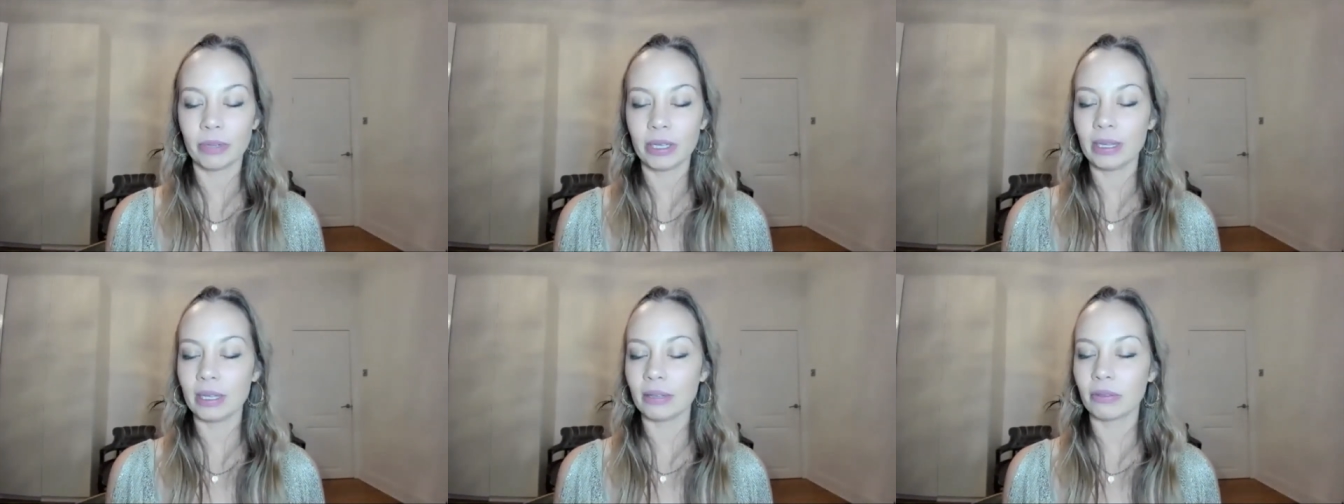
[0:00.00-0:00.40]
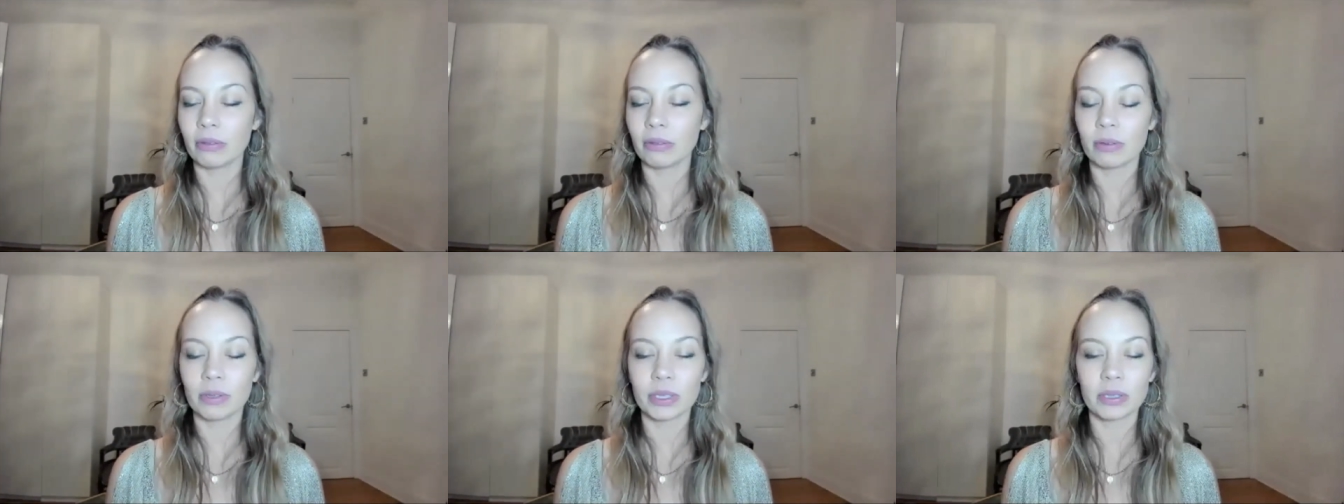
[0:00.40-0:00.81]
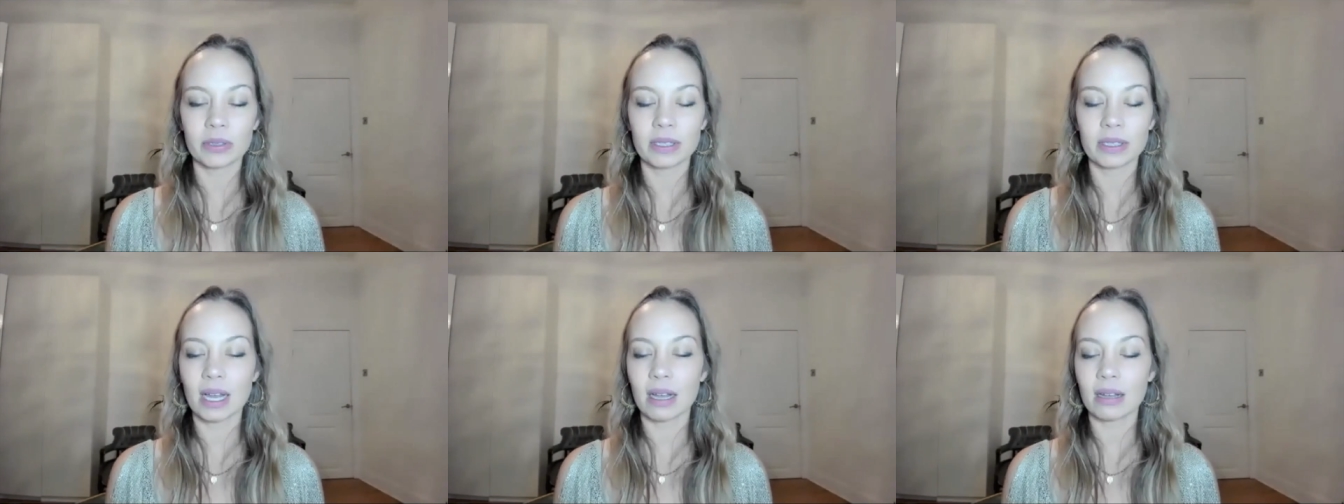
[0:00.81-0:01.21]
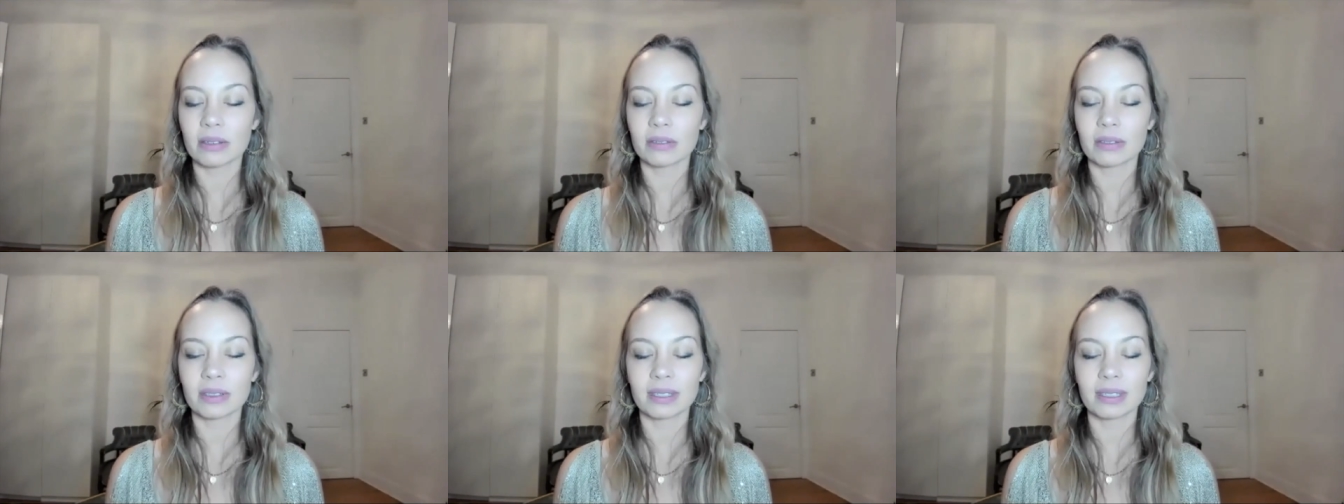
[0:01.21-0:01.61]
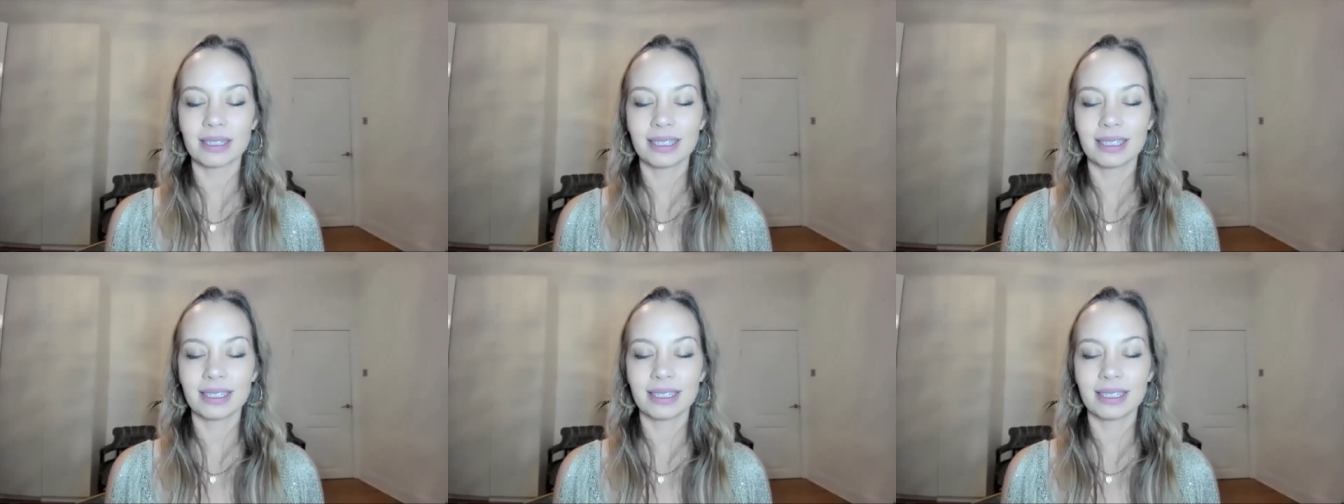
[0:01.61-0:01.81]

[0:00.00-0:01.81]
breathing through all your cells.